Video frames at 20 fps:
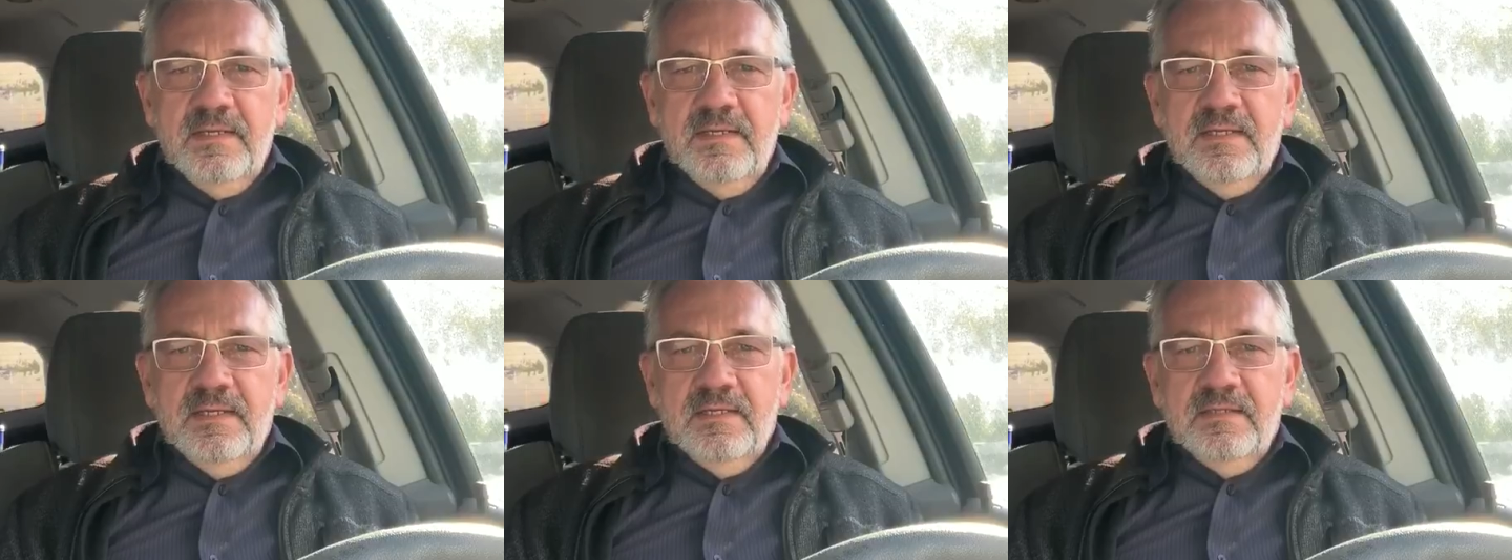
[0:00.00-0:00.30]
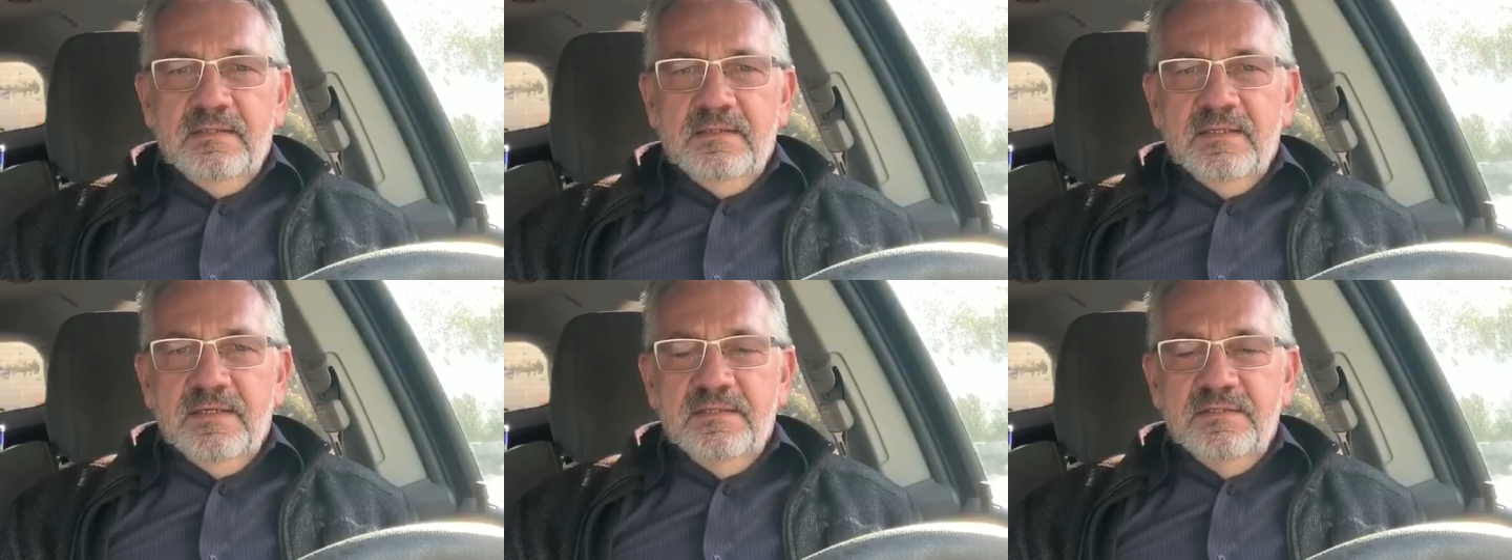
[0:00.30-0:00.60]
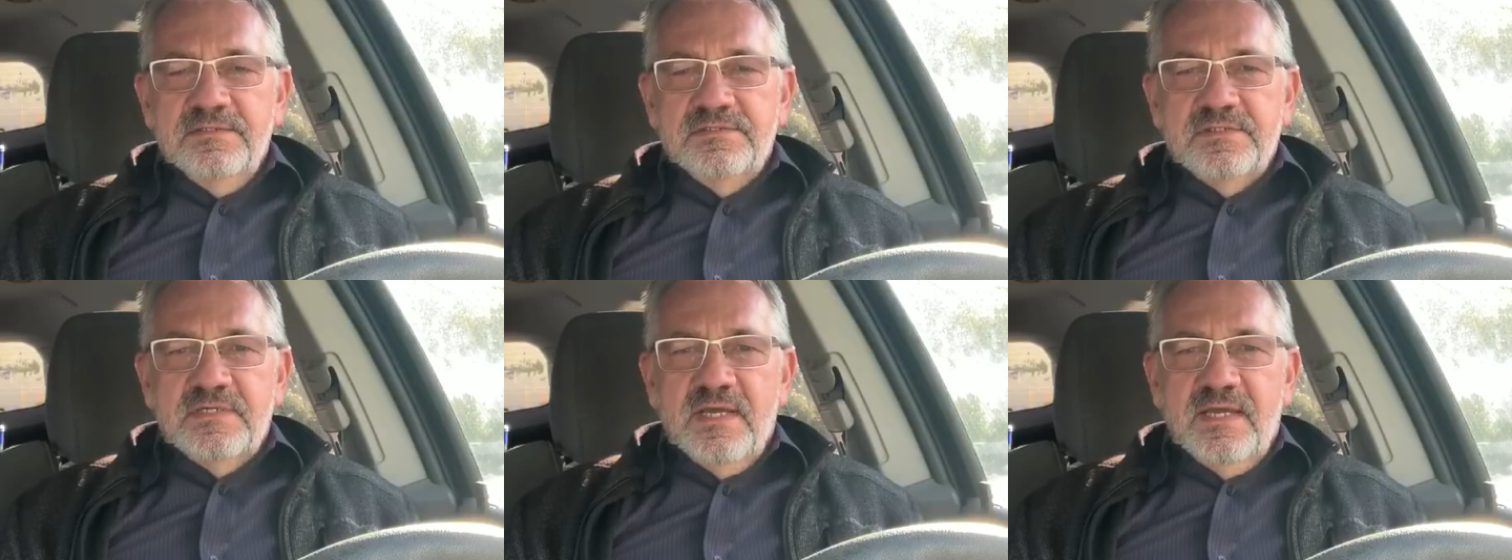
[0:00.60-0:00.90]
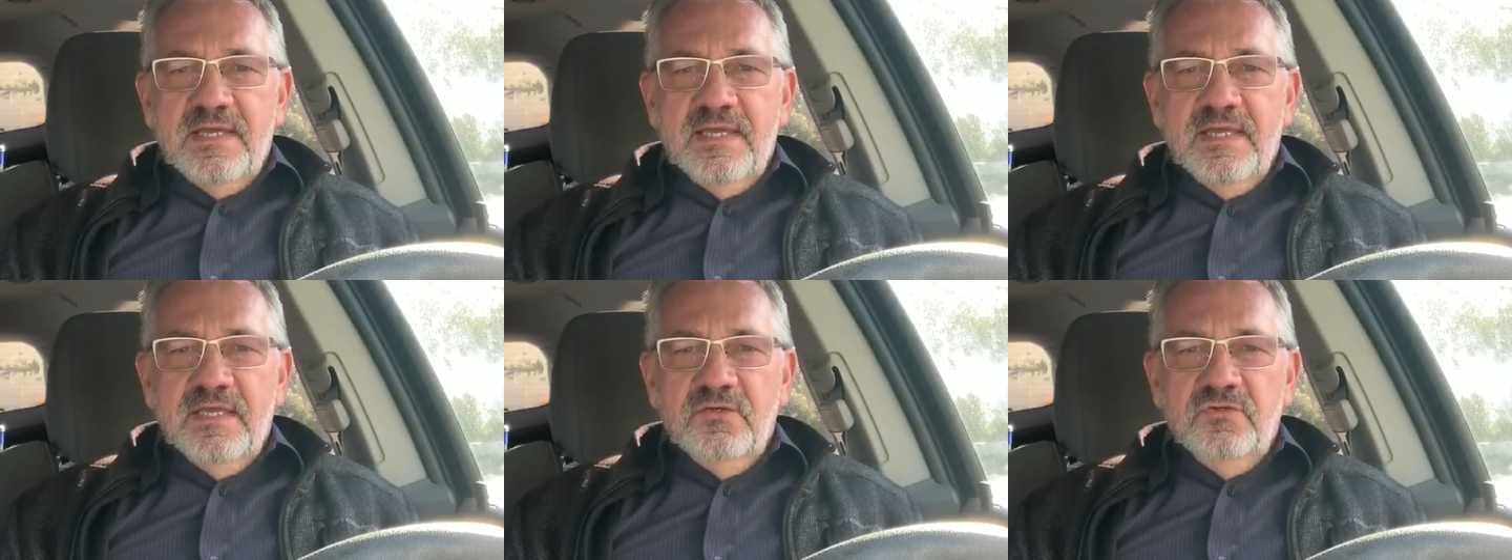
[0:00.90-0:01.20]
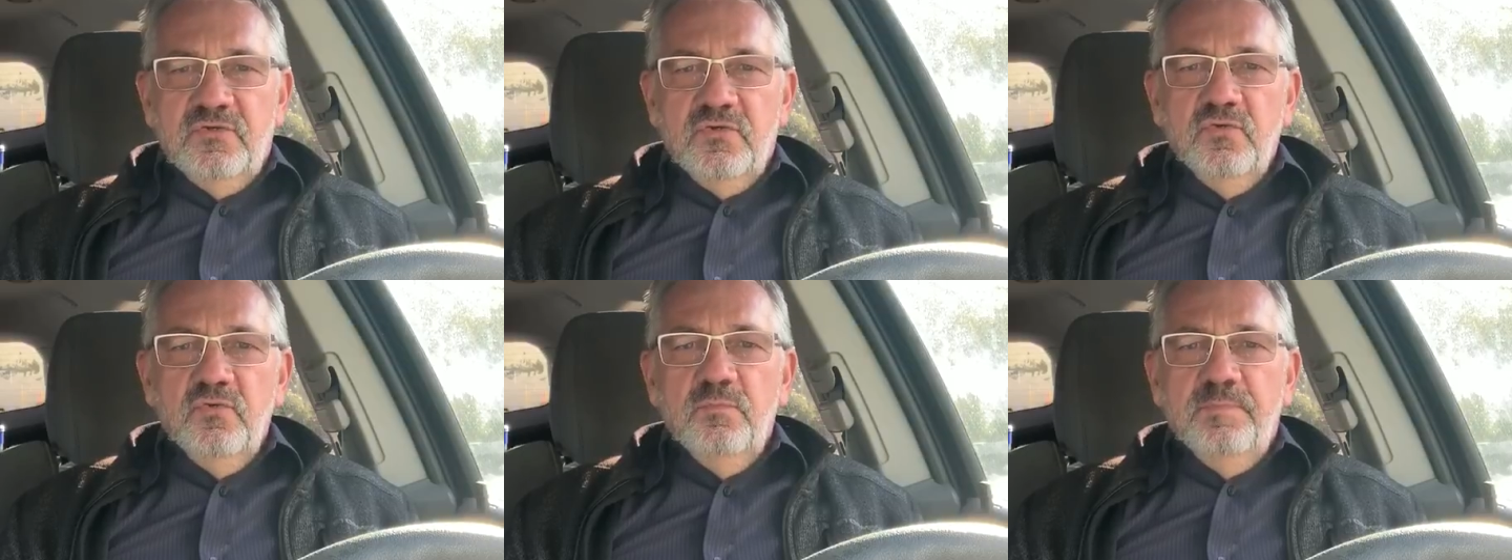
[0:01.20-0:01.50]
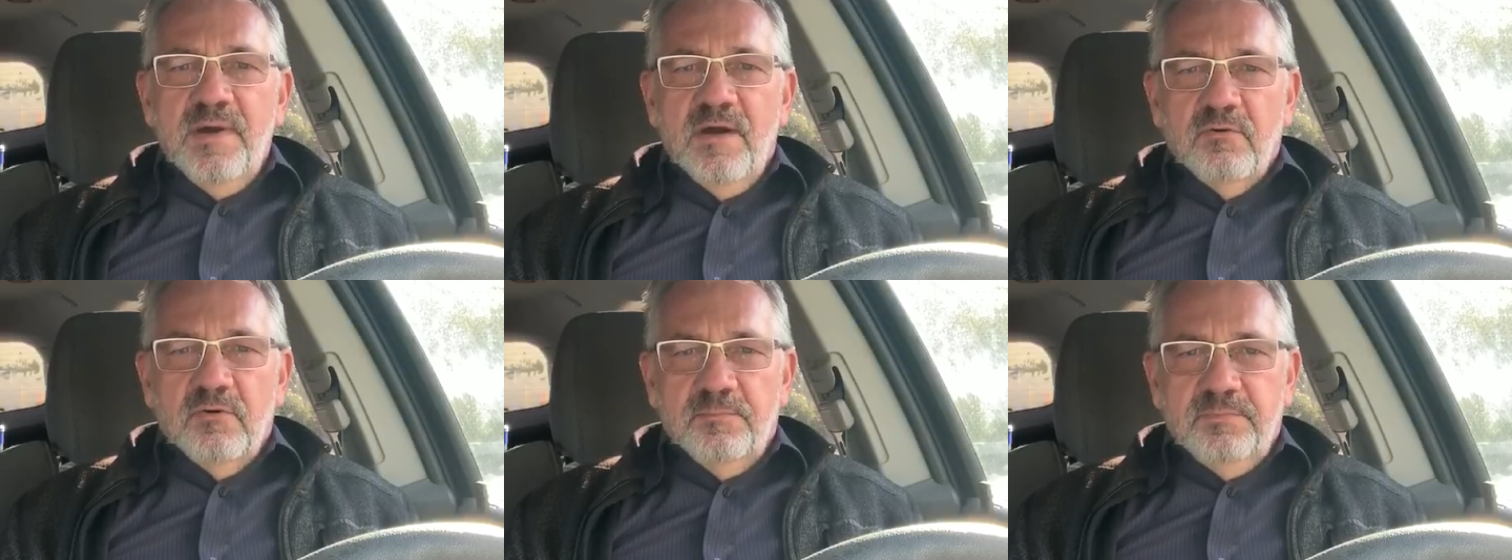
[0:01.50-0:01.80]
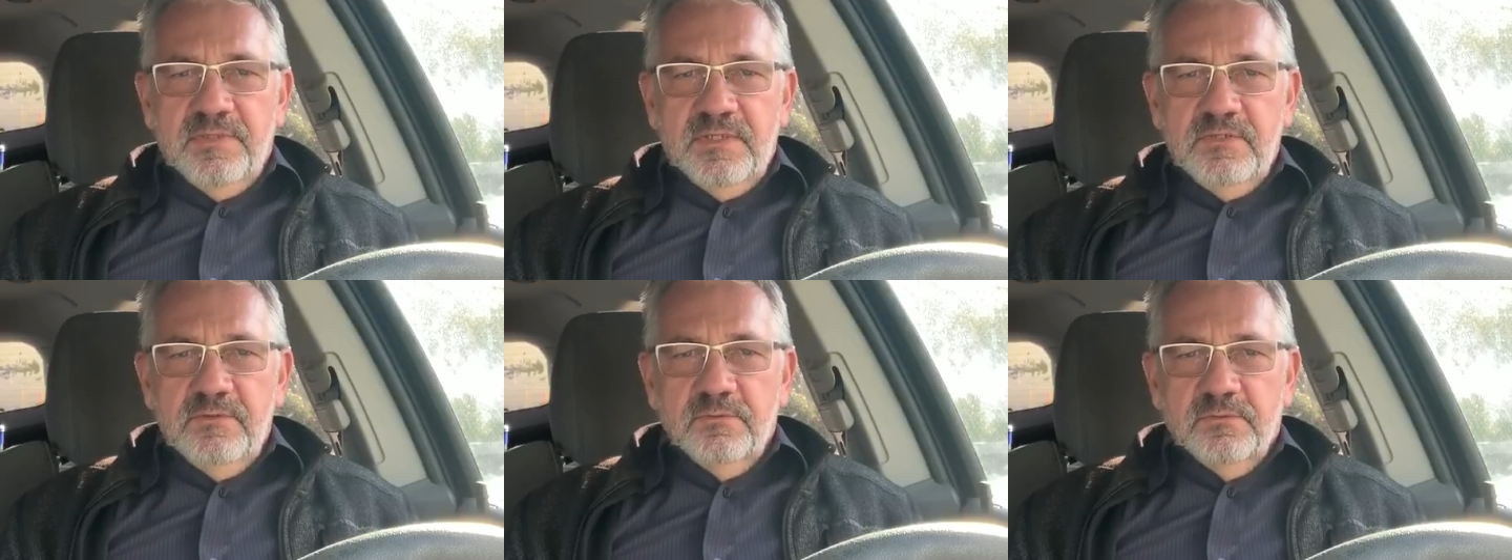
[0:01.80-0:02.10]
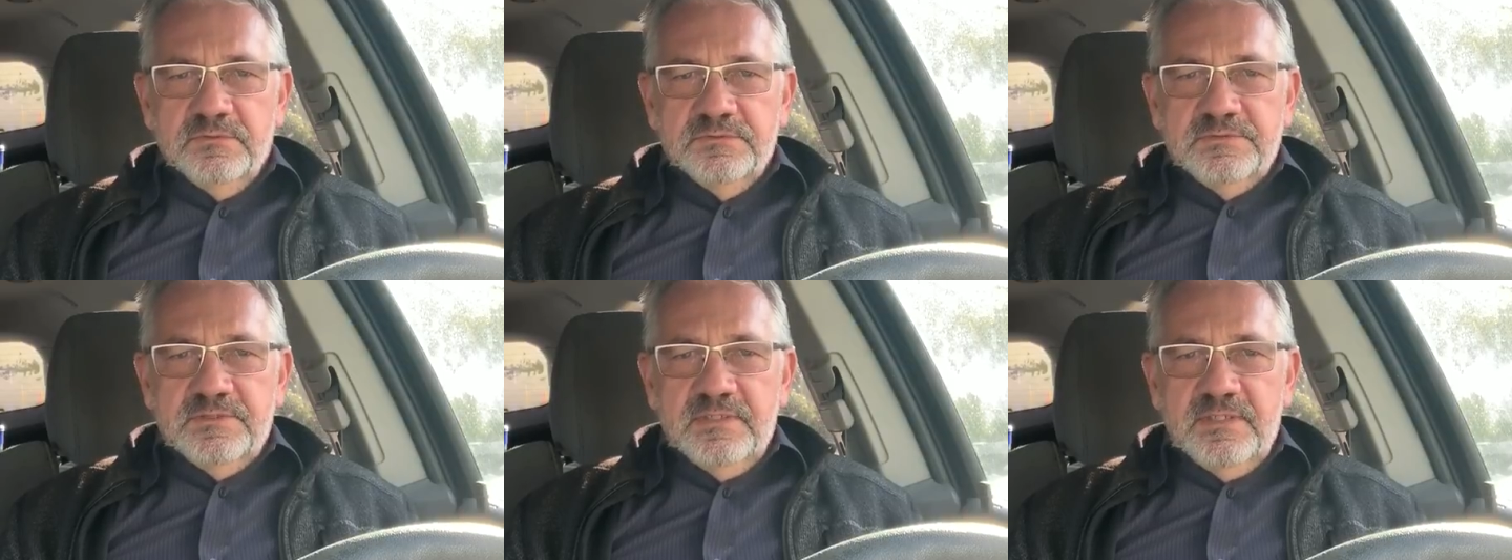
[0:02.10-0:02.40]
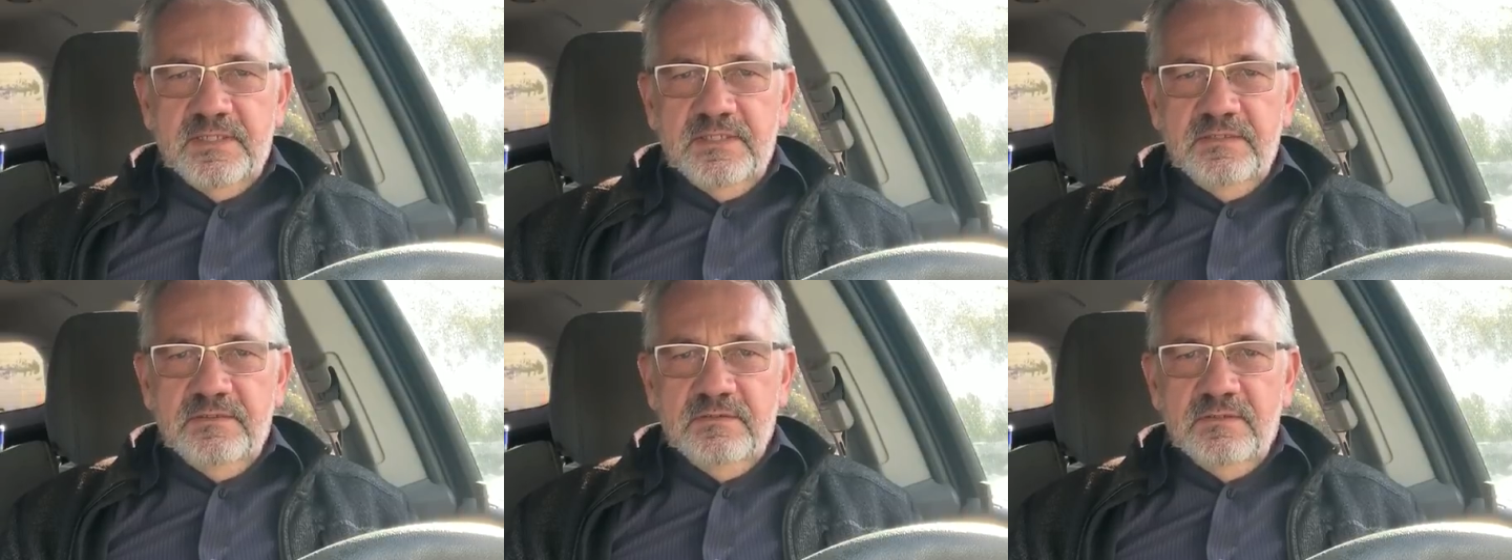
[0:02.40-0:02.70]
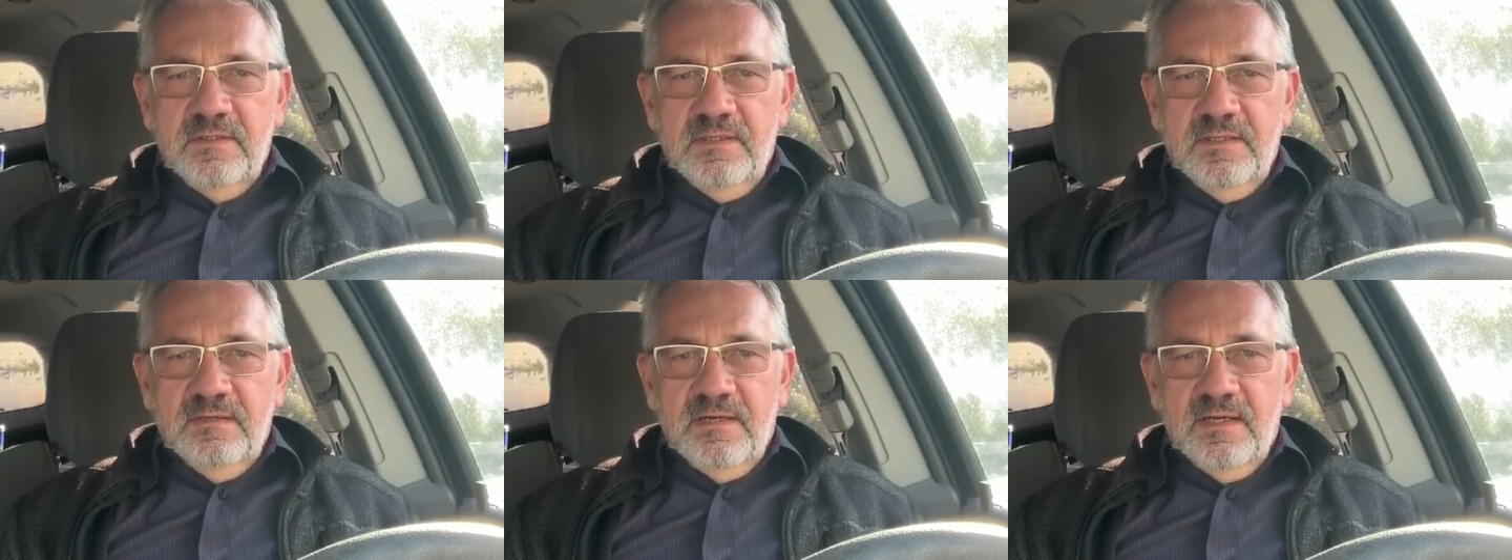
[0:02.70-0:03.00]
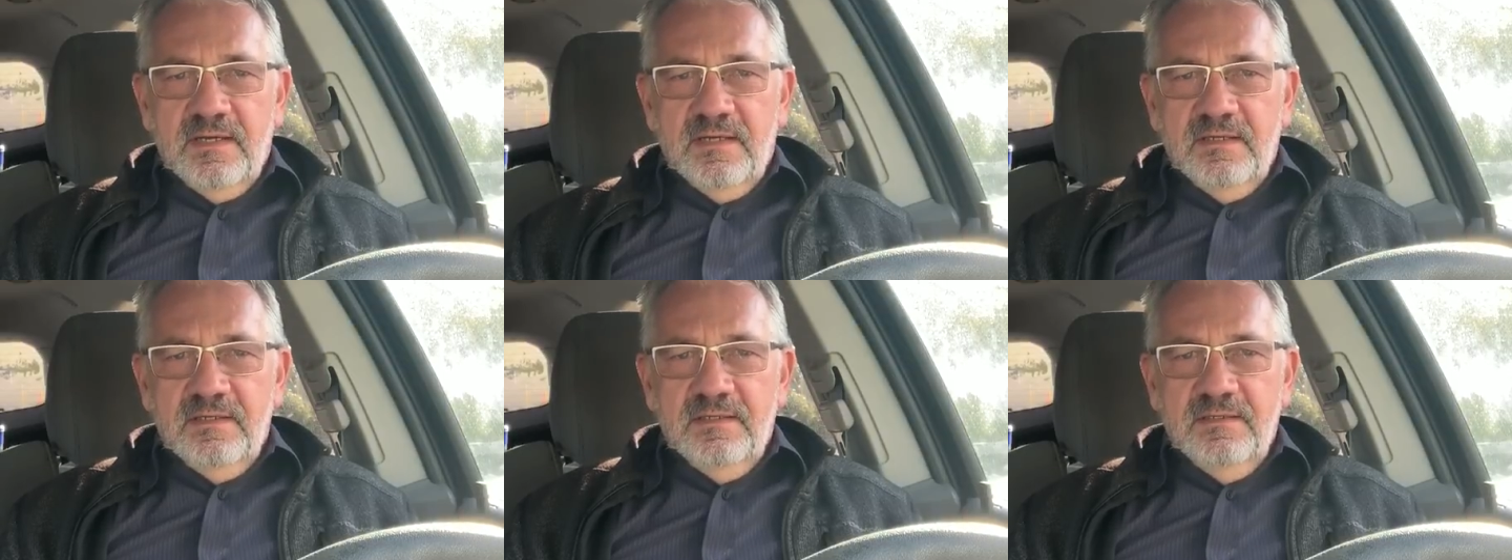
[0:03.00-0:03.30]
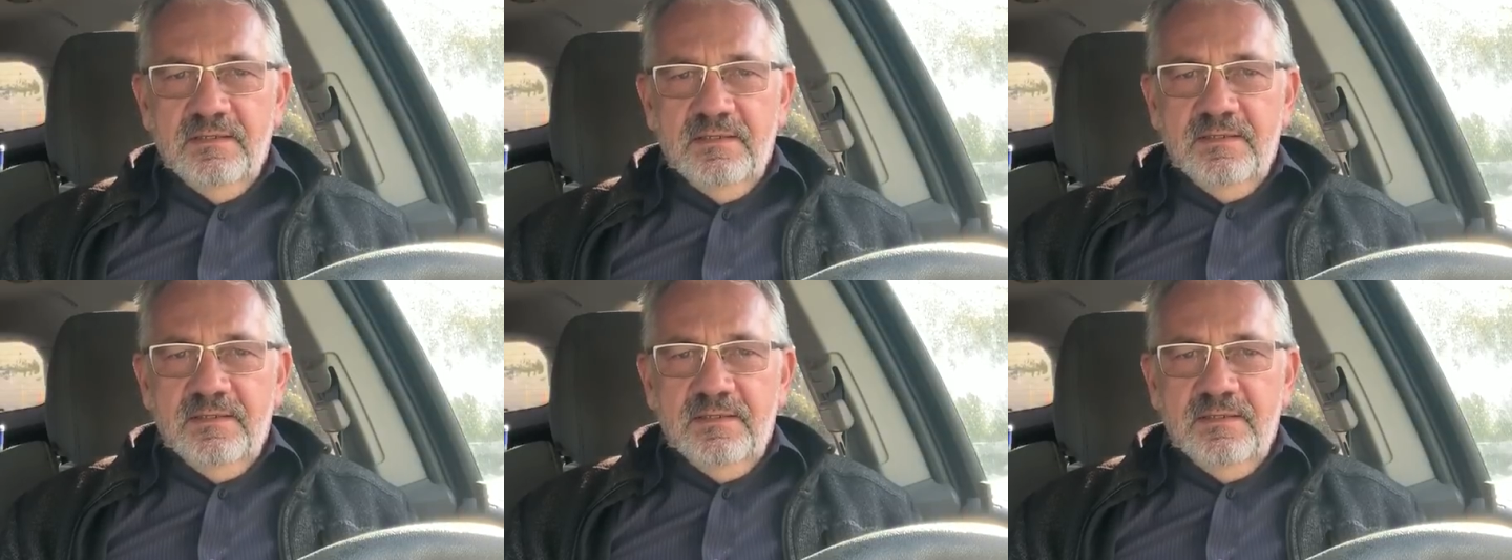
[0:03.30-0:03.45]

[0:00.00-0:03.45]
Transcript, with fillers: and uh, this guy had two power play goals today, uh,